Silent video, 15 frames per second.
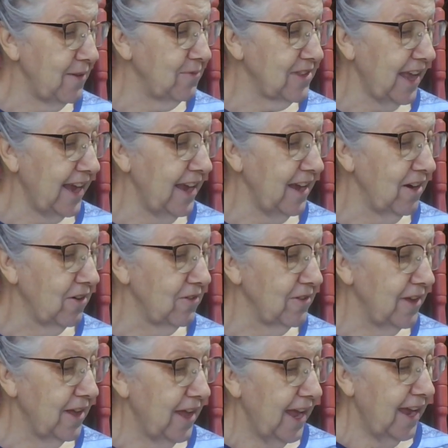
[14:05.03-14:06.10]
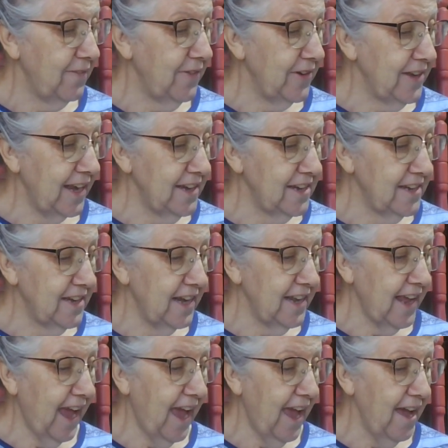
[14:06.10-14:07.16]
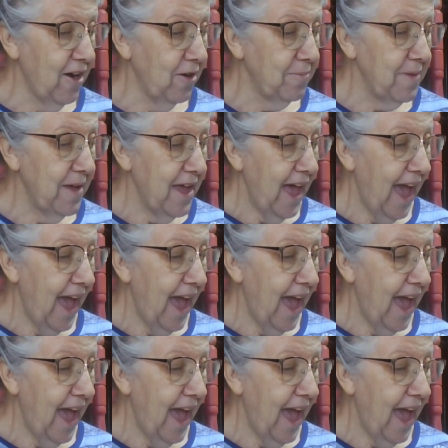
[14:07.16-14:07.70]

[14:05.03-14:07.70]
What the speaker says: was ill, if he needed any help.